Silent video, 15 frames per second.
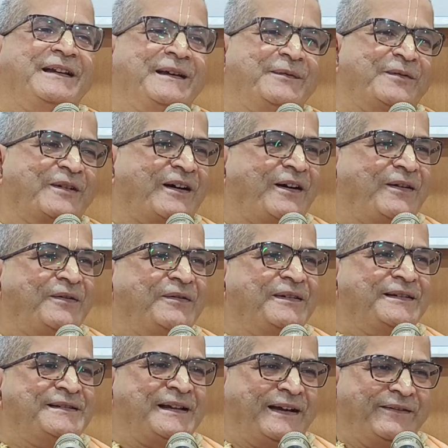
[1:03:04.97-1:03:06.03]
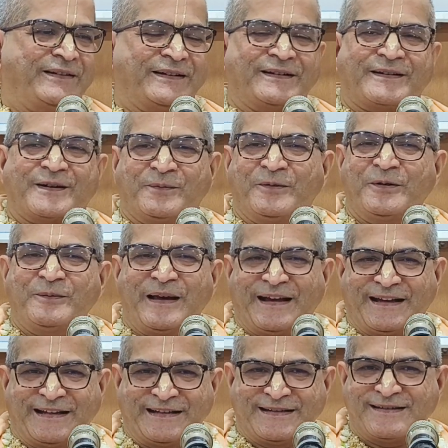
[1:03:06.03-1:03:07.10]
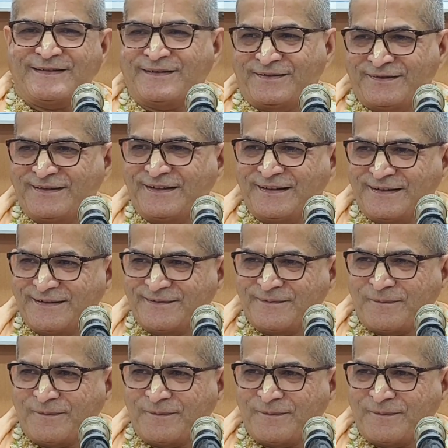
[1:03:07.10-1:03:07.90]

telling about how he is having a troubled marriage and all that.